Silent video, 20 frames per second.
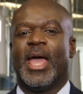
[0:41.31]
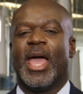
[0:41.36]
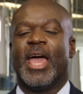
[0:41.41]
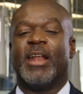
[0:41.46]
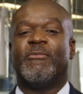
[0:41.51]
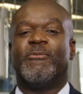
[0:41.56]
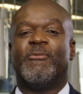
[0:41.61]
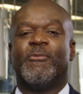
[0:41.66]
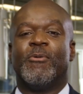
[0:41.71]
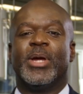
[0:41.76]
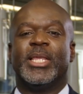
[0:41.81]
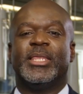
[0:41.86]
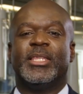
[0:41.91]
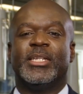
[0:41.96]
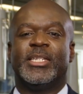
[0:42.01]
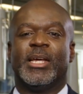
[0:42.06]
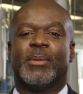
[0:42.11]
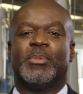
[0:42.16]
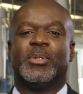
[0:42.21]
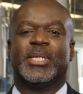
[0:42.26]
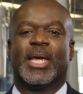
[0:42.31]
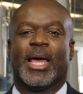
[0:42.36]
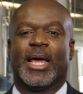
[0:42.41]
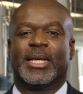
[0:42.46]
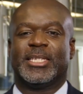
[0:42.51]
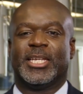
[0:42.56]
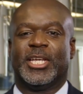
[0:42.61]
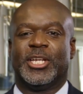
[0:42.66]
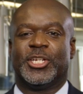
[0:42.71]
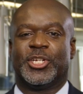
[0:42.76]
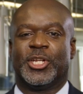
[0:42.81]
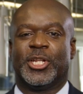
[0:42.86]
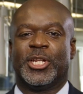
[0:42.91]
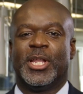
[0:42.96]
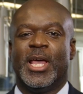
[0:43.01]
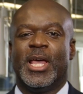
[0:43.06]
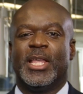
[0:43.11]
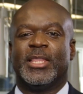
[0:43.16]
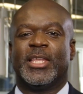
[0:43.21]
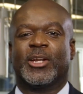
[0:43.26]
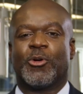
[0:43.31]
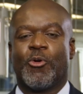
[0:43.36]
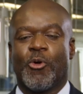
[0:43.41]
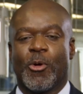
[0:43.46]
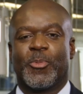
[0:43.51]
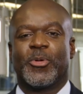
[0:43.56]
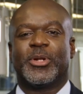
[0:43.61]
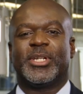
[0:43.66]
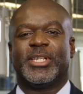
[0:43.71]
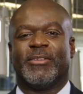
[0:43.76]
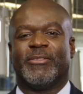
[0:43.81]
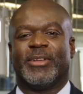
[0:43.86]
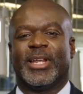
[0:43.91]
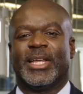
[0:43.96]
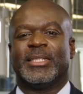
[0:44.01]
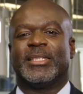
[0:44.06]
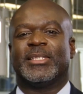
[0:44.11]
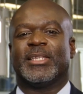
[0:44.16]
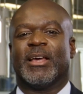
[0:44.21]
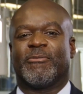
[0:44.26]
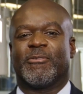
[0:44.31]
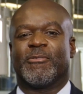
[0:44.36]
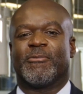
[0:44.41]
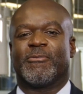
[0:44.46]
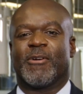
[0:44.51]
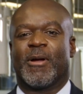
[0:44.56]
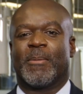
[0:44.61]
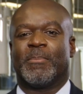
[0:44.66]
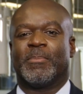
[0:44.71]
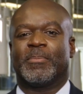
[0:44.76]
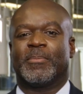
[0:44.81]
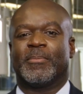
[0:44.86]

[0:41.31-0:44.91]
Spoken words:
and avoid the double taxation that corporate dividends suffer from.